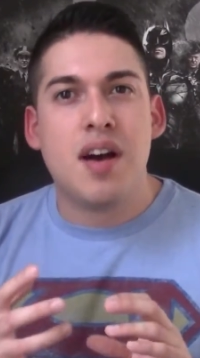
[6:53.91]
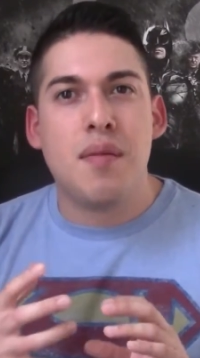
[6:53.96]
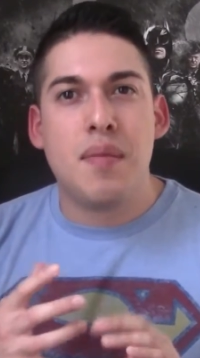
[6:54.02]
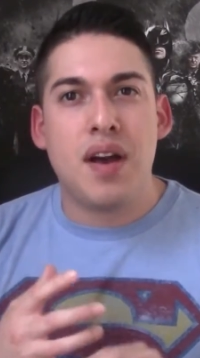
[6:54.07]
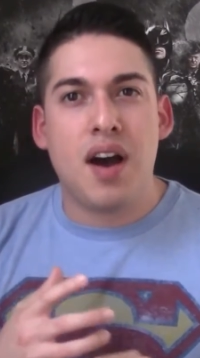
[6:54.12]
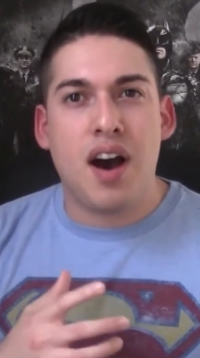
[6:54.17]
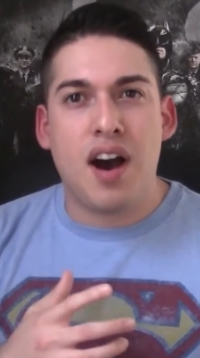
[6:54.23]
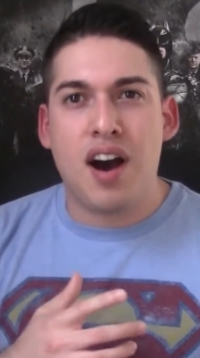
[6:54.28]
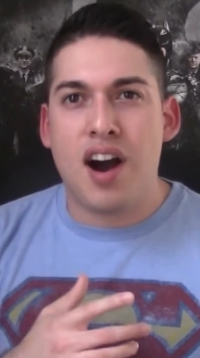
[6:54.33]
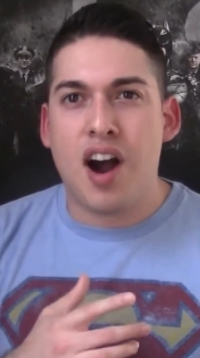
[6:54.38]

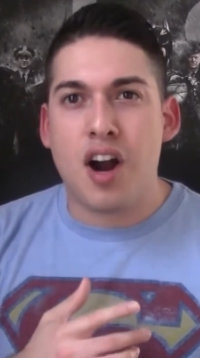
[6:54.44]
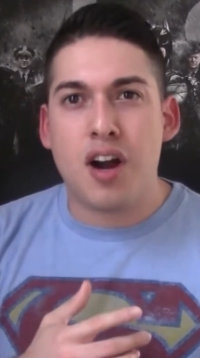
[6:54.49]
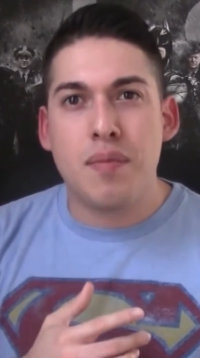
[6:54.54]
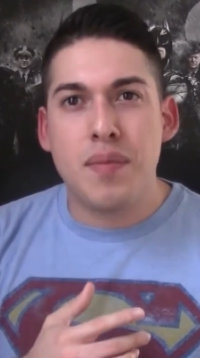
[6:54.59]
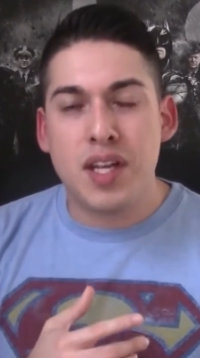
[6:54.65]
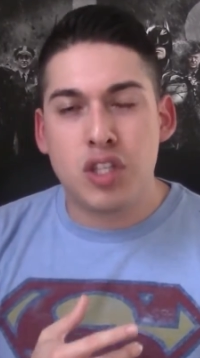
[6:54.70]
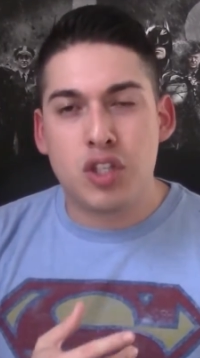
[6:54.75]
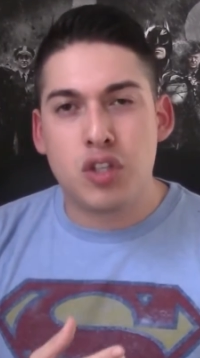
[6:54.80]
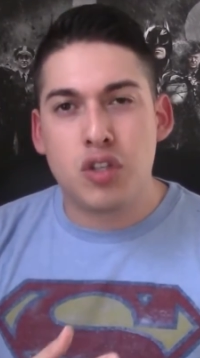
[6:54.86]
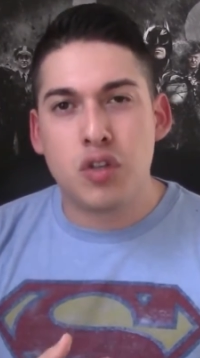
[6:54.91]
Iron
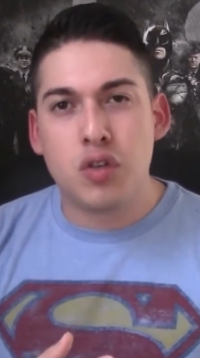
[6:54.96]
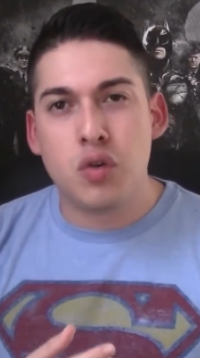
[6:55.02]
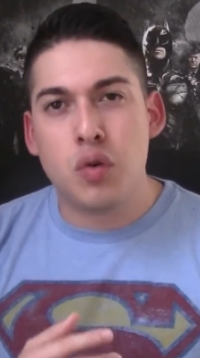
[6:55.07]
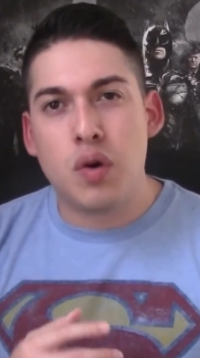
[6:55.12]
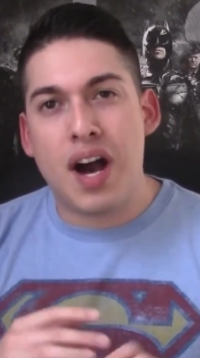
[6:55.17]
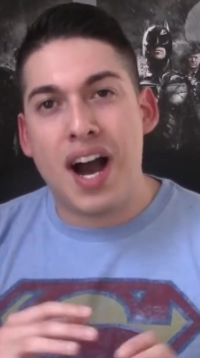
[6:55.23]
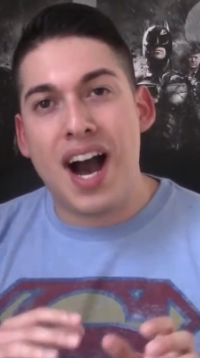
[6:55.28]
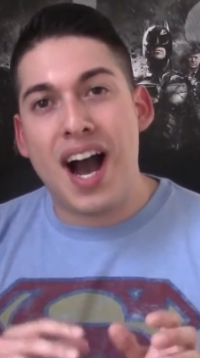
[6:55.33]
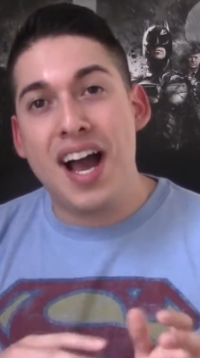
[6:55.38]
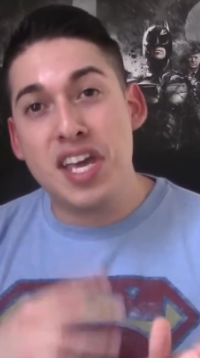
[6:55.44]
Man
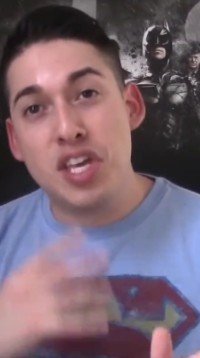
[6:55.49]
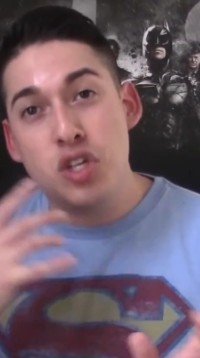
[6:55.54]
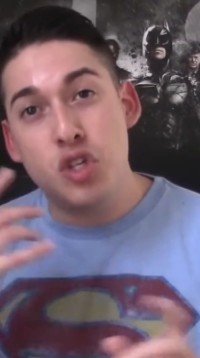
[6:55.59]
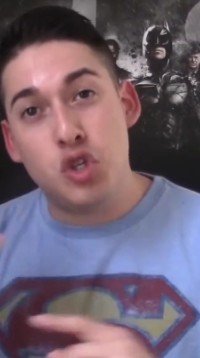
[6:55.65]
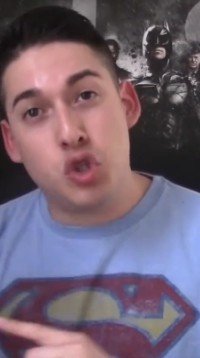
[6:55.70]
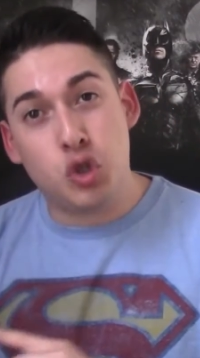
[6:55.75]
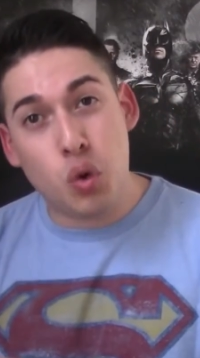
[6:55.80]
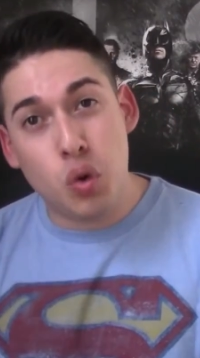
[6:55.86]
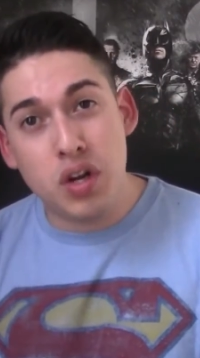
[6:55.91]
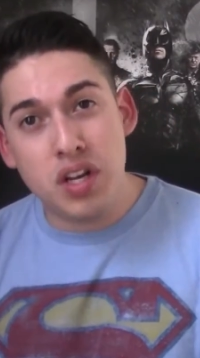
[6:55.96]
2, I
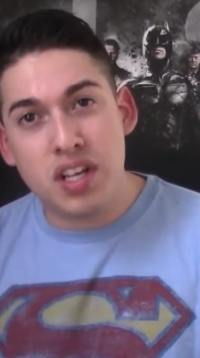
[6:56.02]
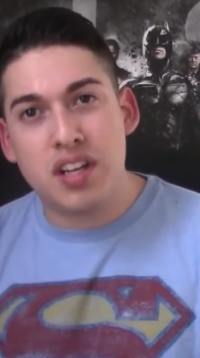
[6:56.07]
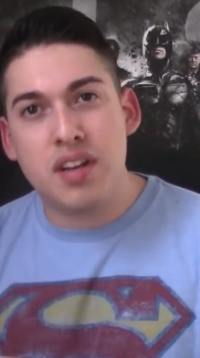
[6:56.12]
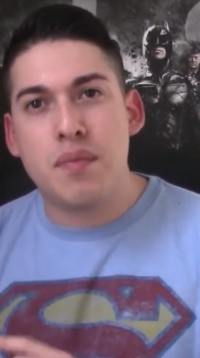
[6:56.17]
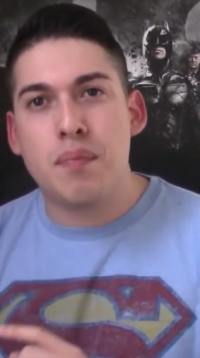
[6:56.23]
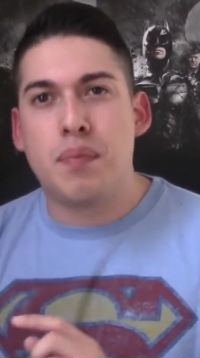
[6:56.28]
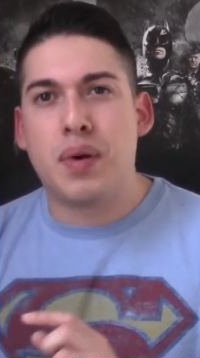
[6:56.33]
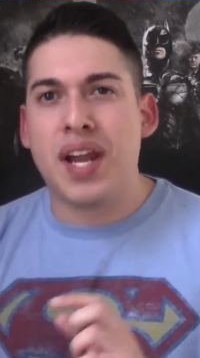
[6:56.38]
enjoyed it,